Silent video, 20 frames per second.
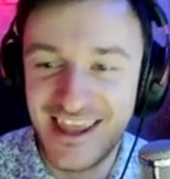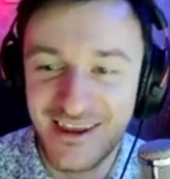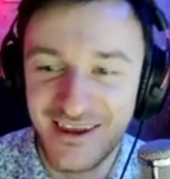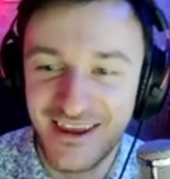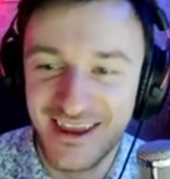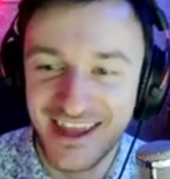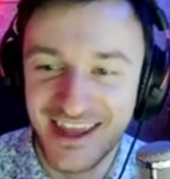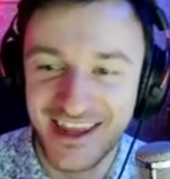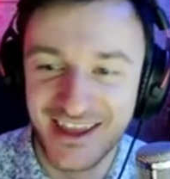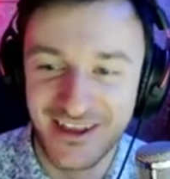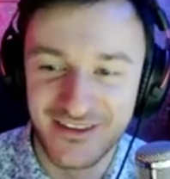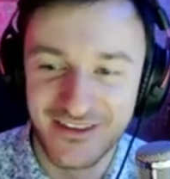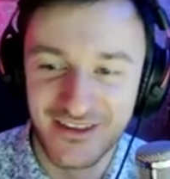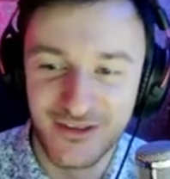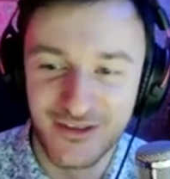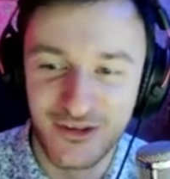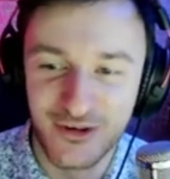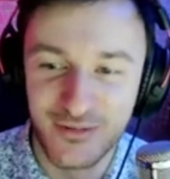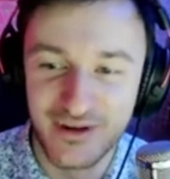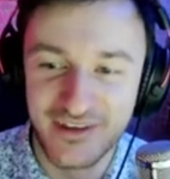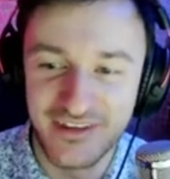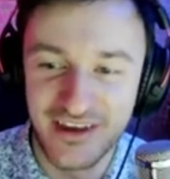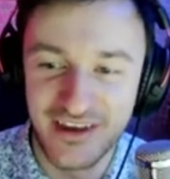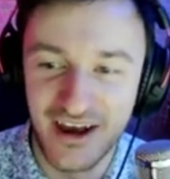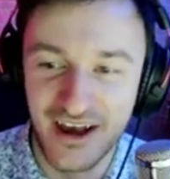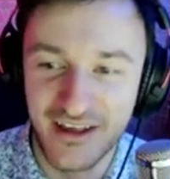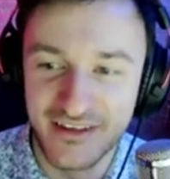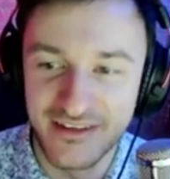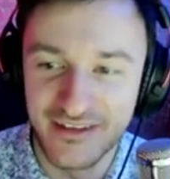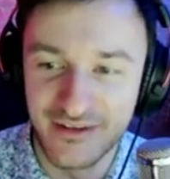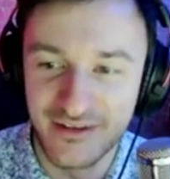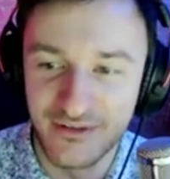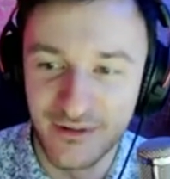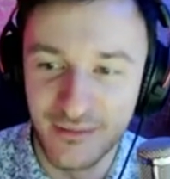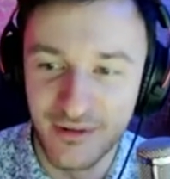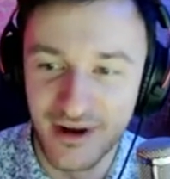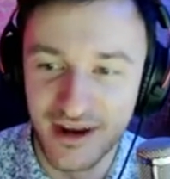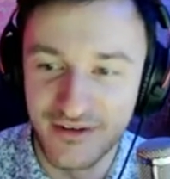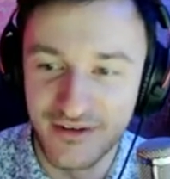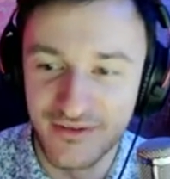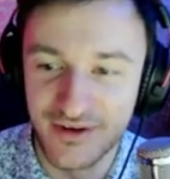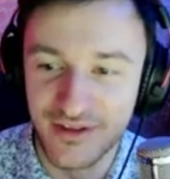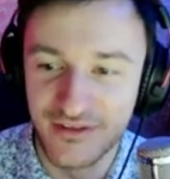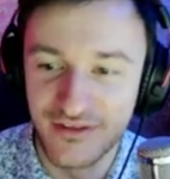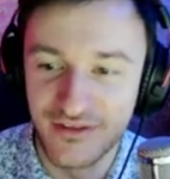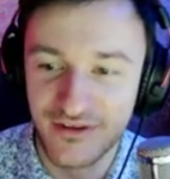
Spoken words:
Egil says too busy hustling for breakfast.